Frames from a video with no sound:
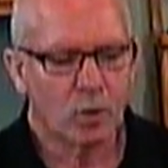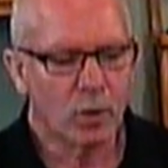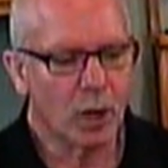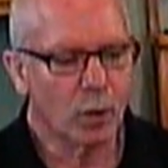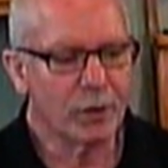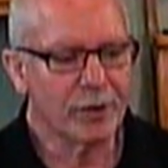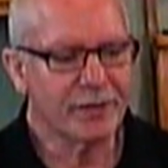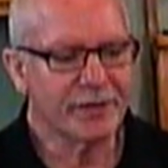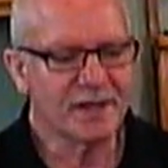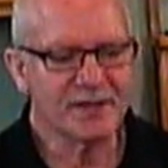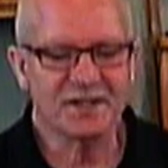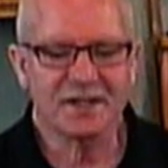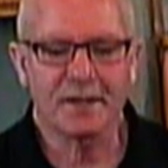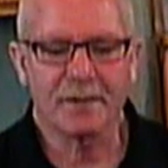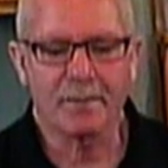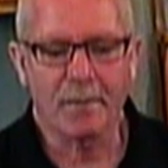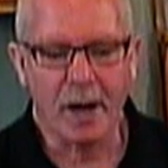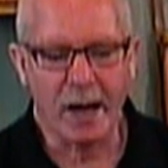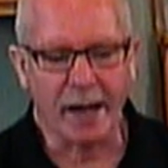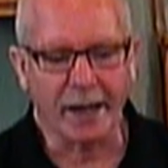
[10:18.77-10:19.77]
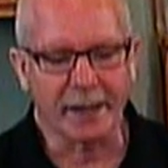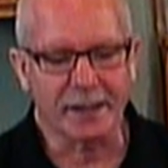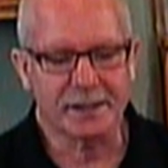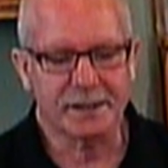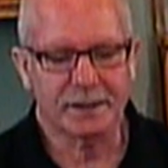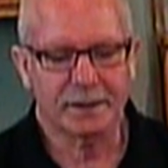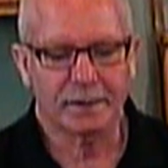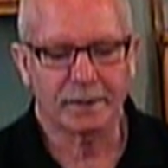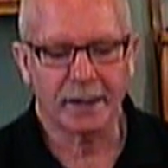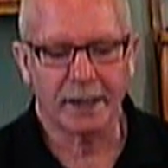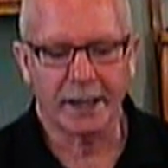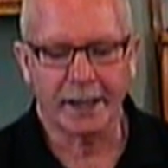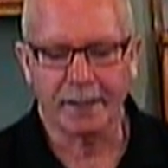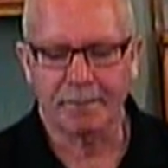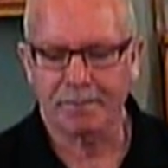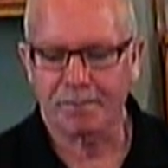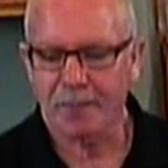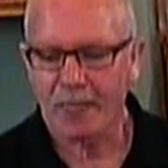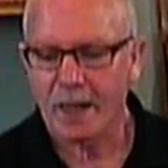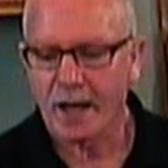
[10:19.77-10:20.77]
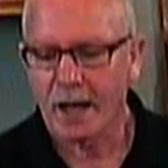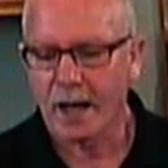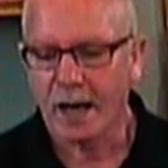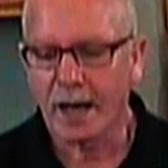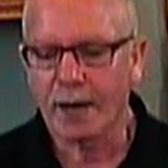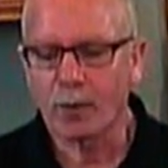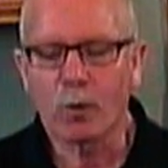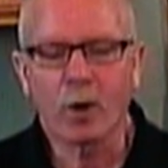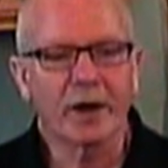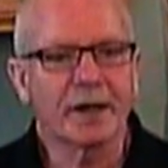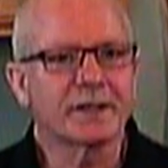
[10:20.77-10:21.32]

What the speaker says: Well, with this in mind, I